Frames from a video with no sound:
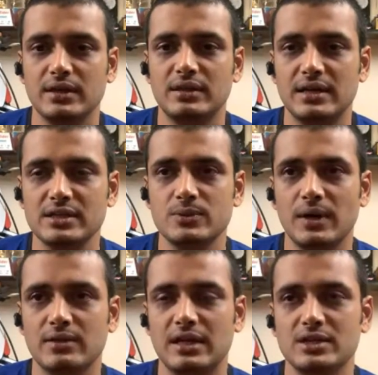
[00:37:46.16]
i think that
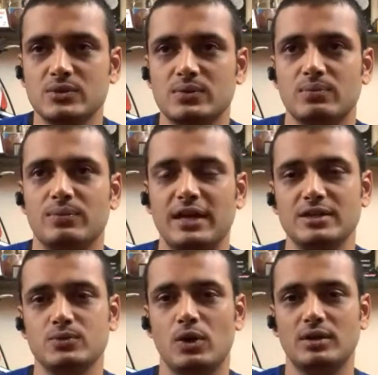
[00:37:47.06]
is what that is
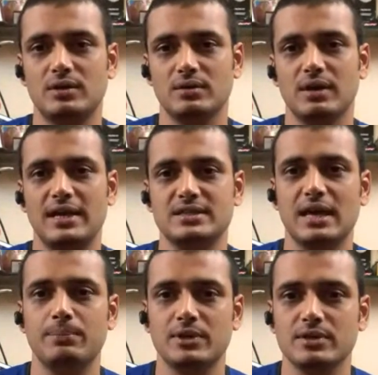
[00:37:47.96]
that is what uh, has
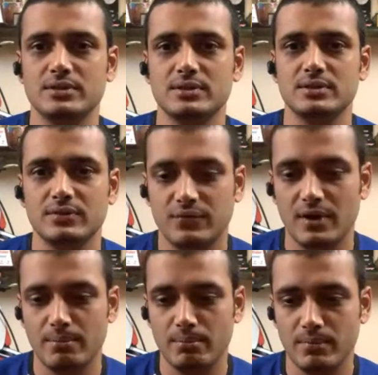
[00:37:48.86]
kept us
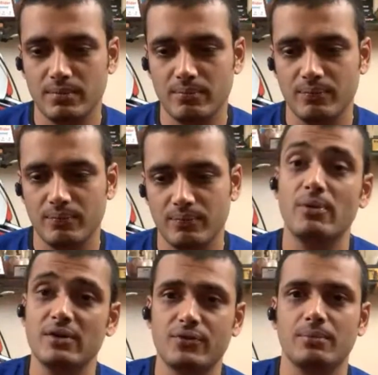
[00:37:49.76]
from
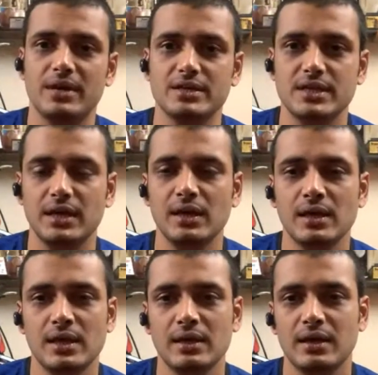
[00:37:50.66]
away from racing
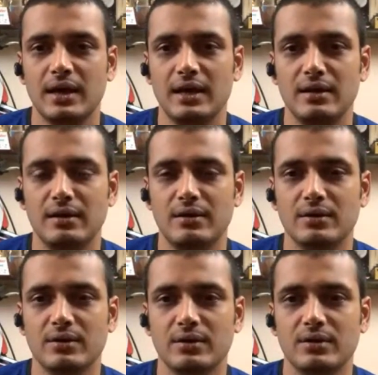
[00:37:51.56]
and
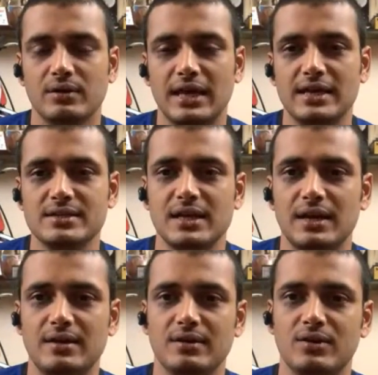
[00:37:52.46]
uh, like i
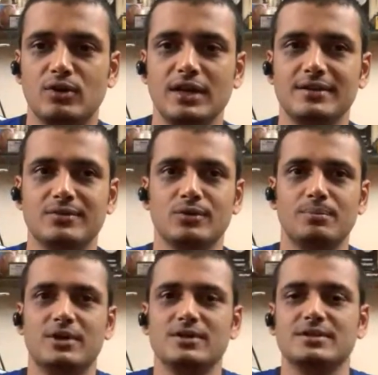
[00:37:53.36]
said uh, only
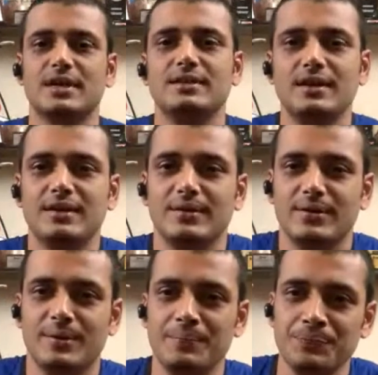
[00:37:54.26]
two because i think
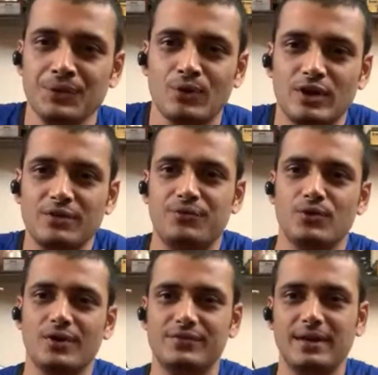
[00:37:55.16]
only
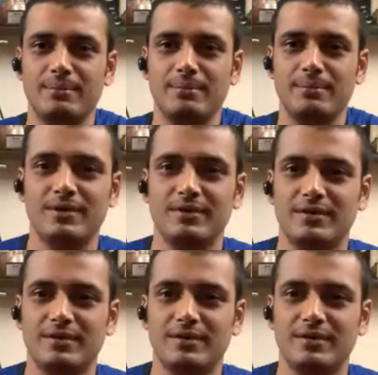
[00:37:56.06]
few of them